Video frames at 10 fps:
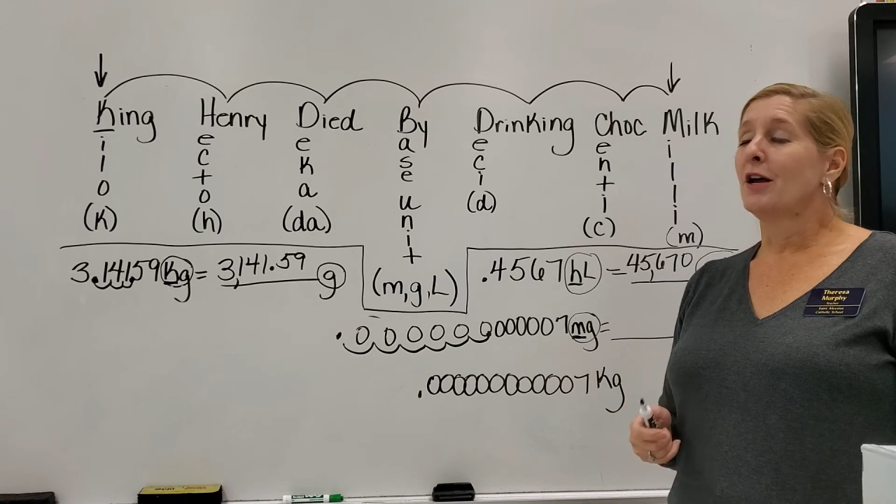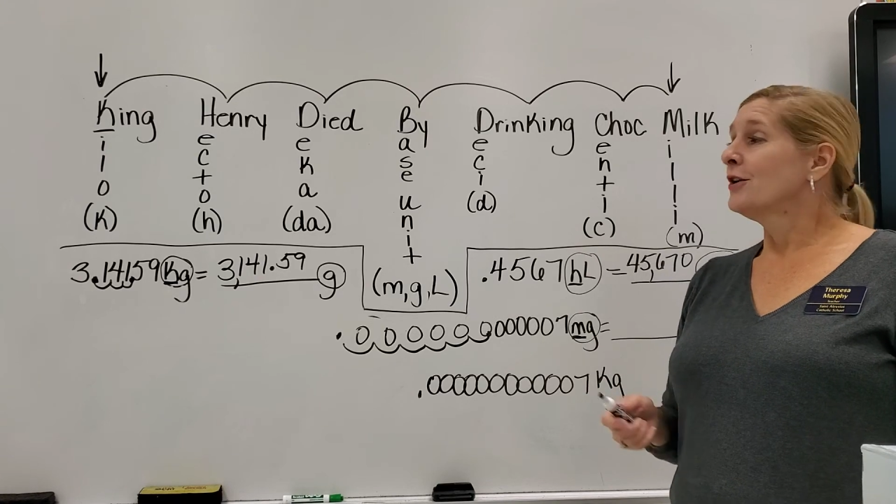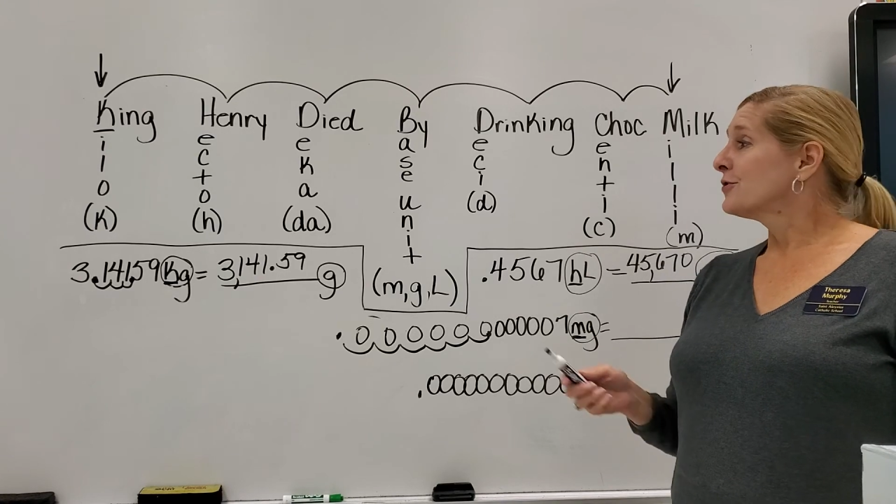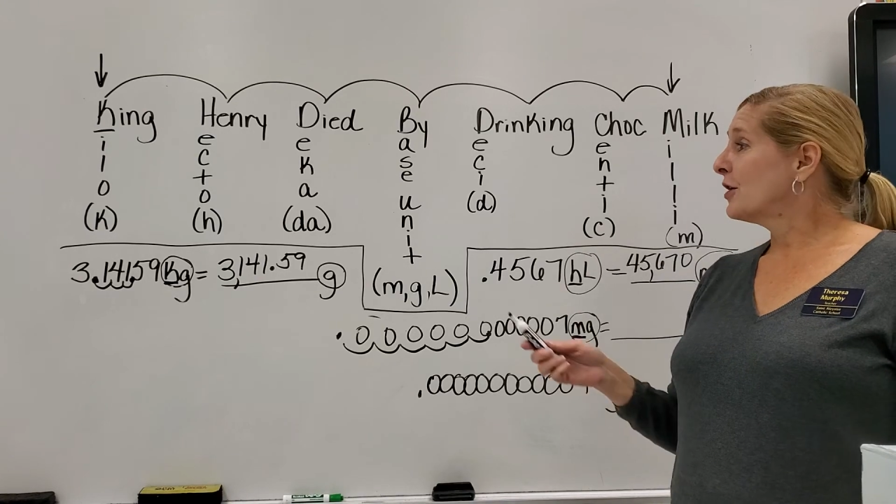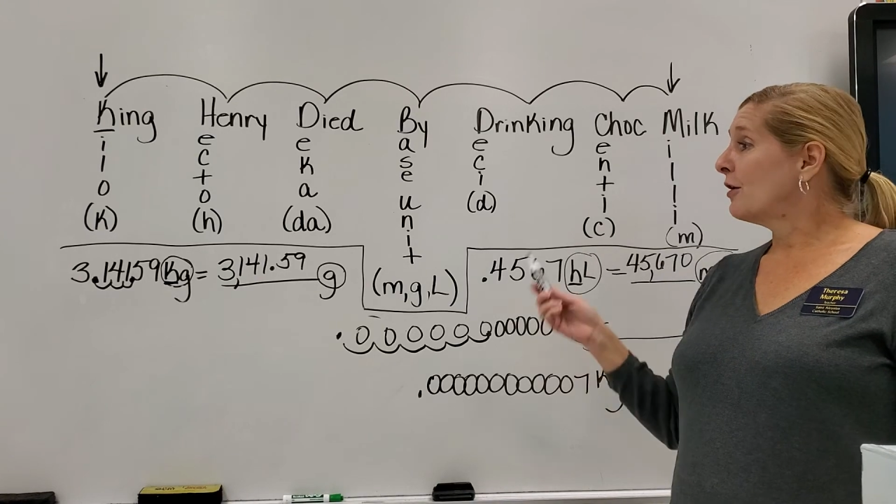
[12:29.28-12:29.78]

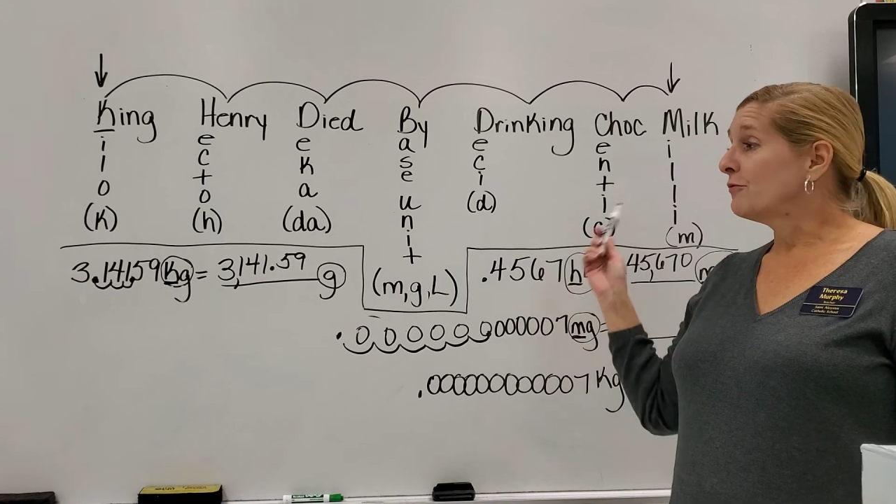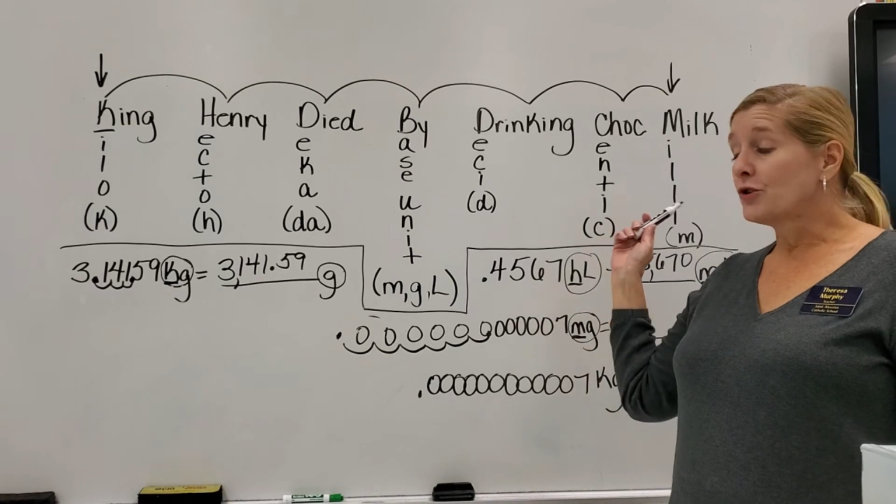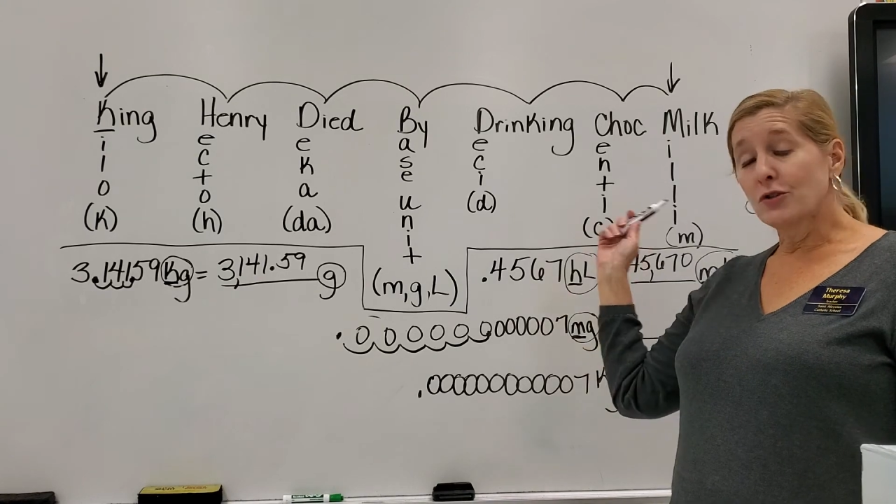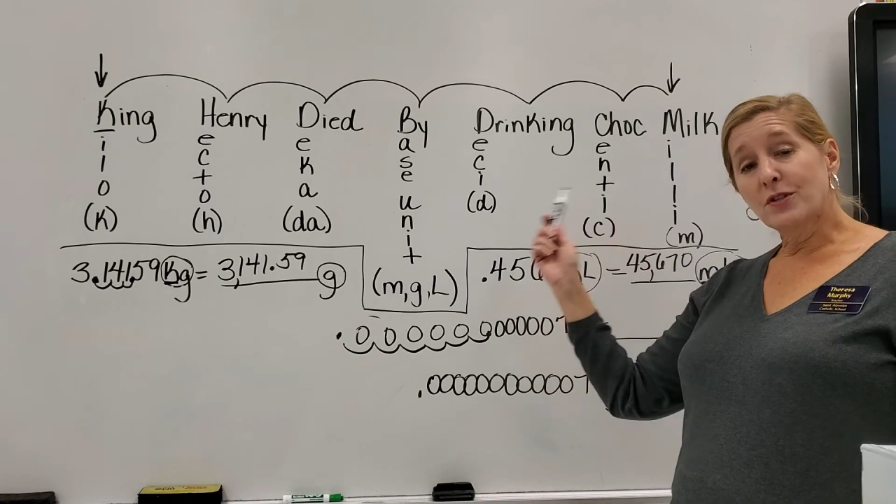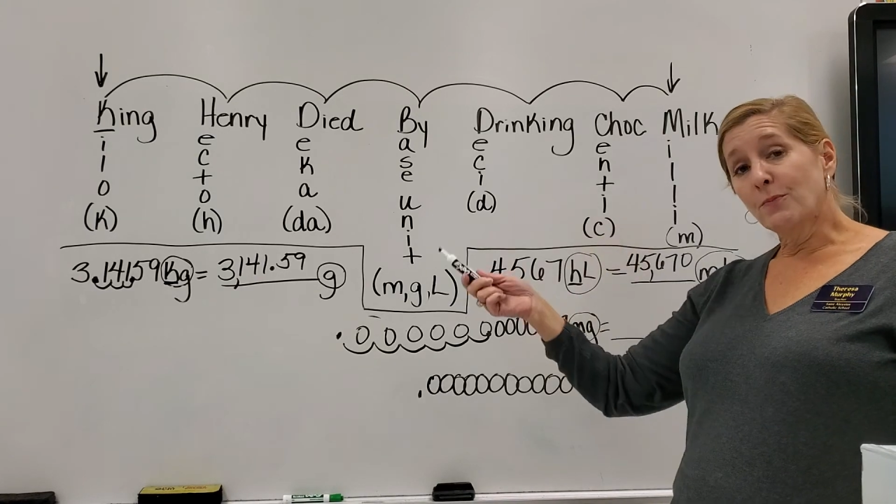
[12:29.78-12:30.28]
So
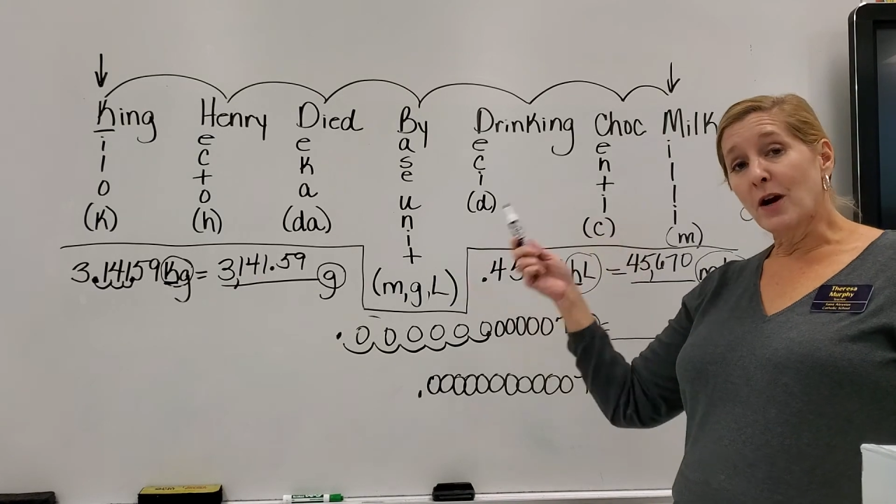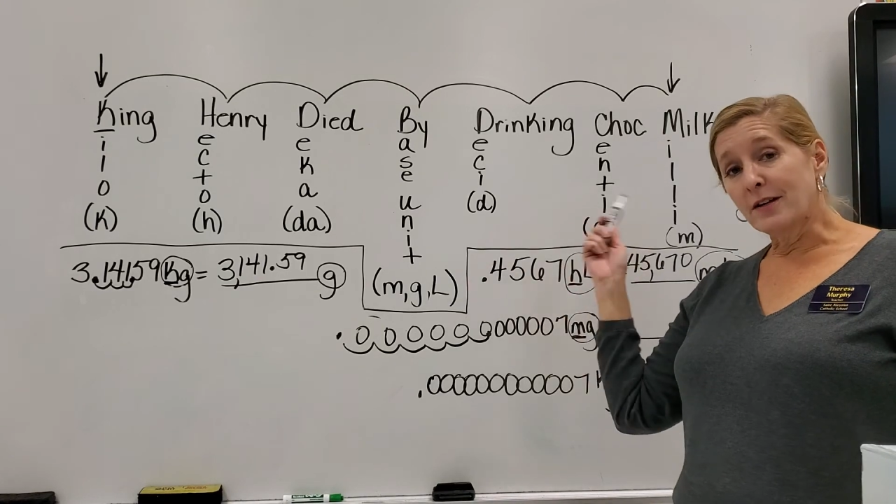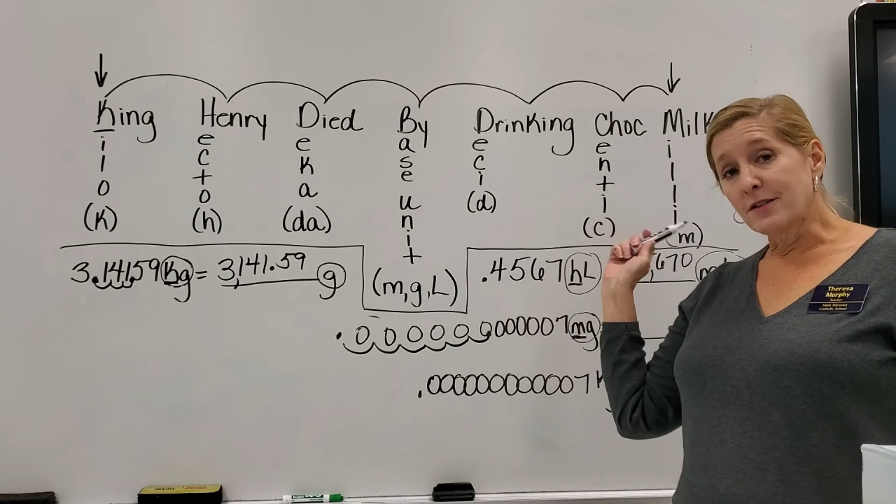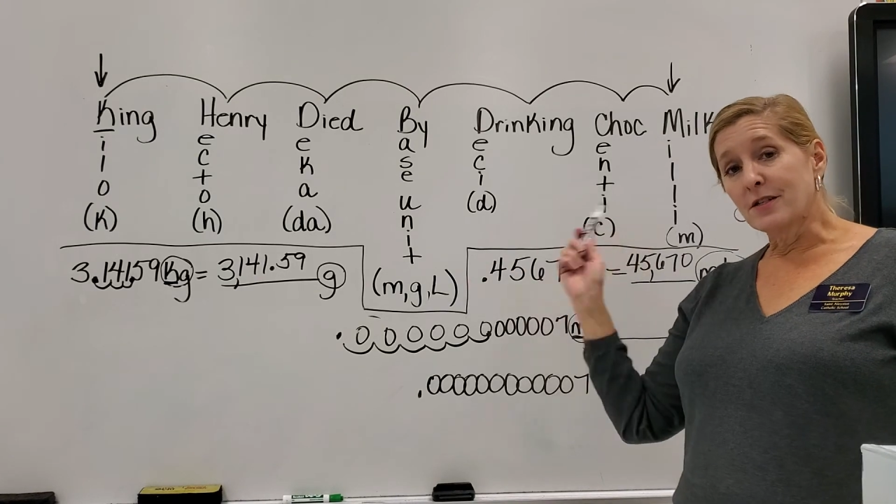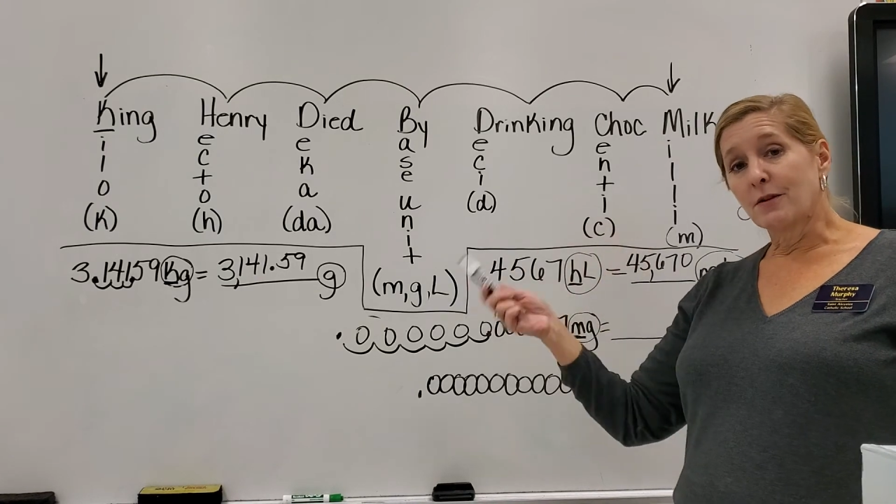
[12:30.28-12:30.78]
do some
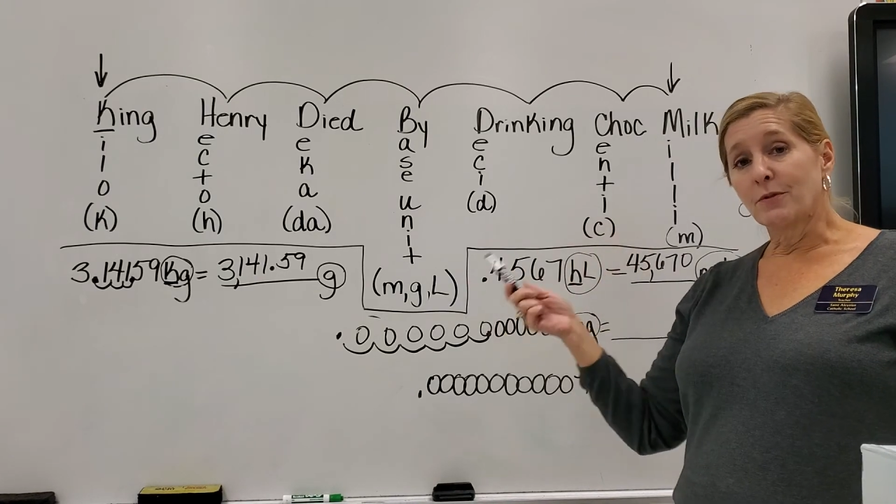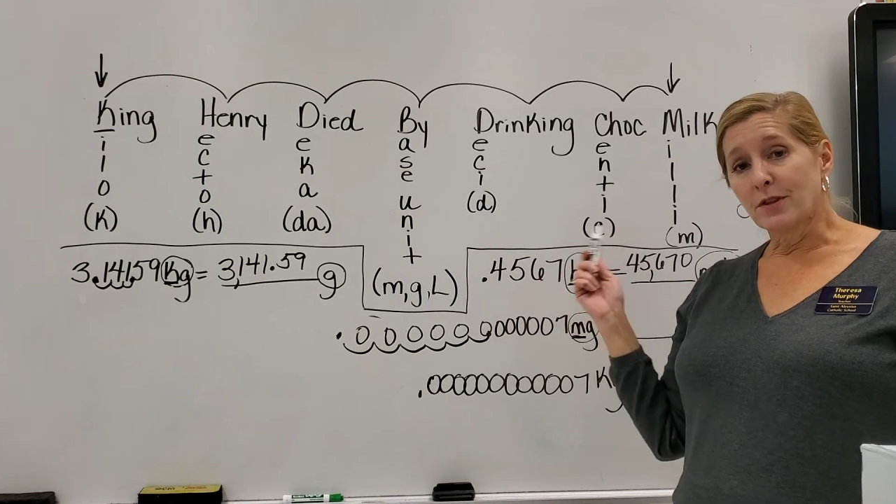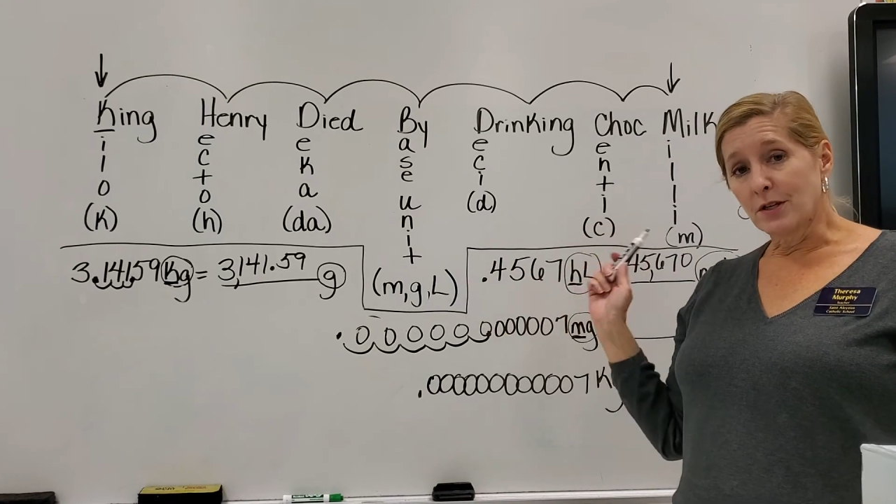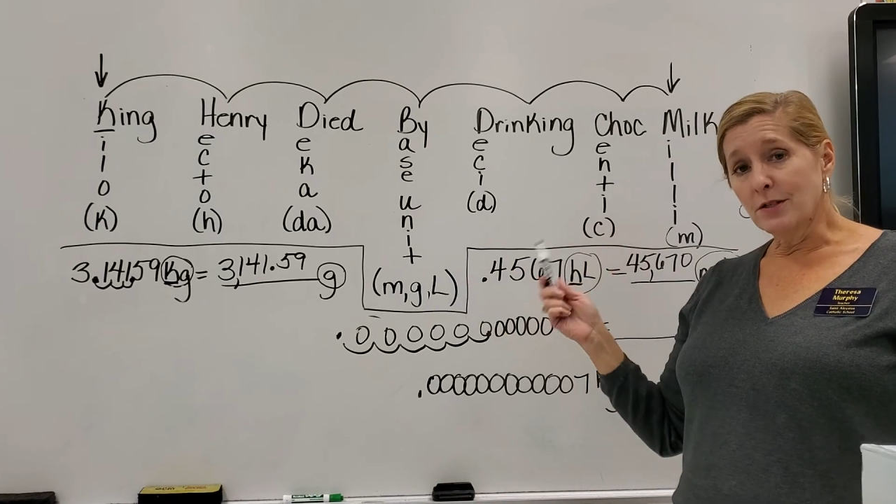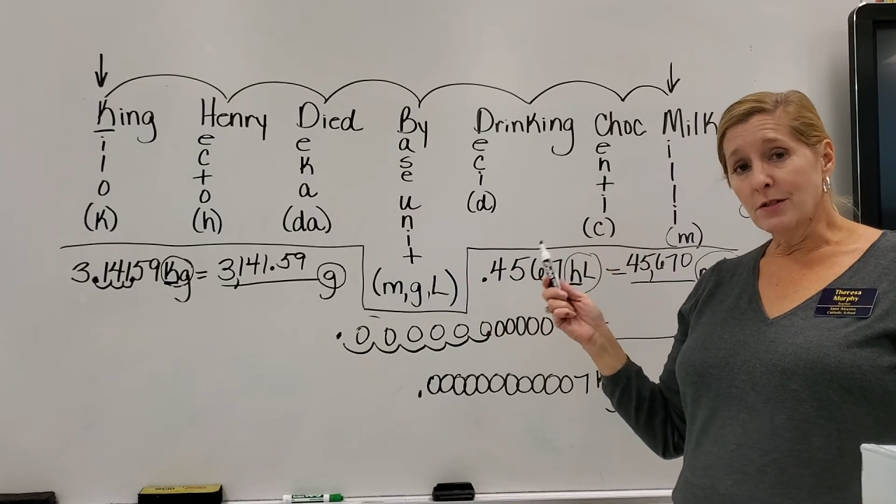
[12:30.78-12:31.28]
practicing with
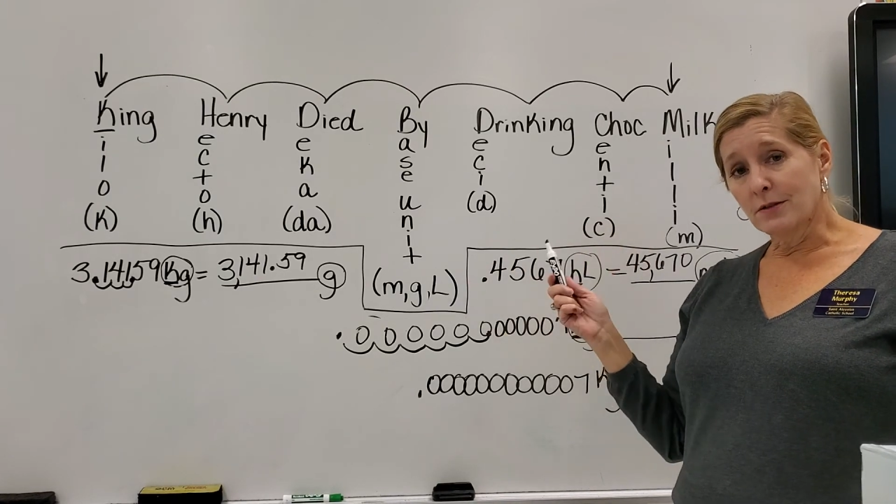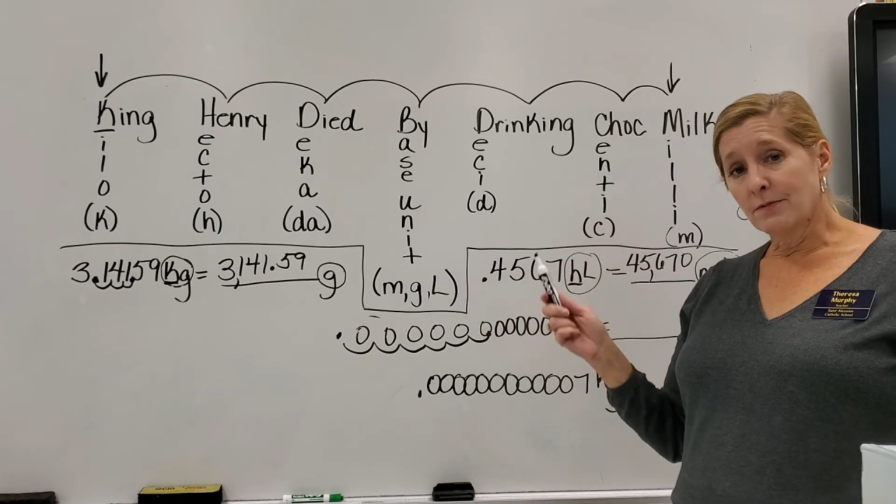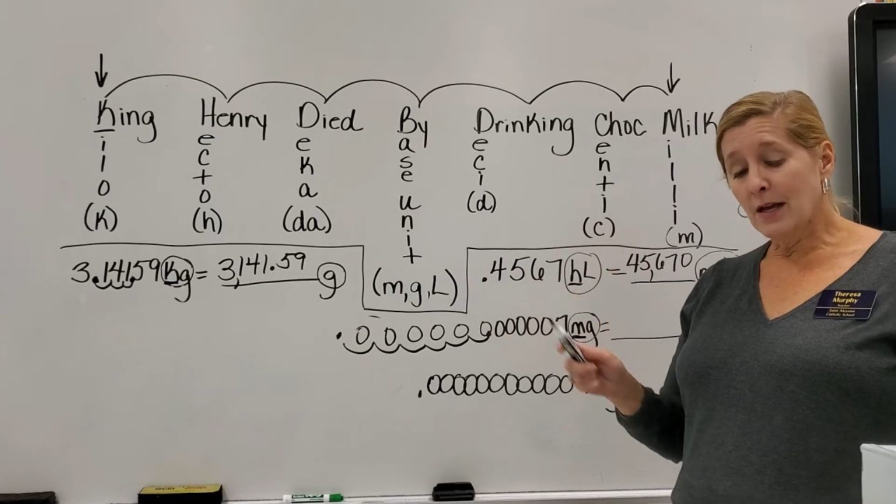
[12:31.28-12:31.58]
this,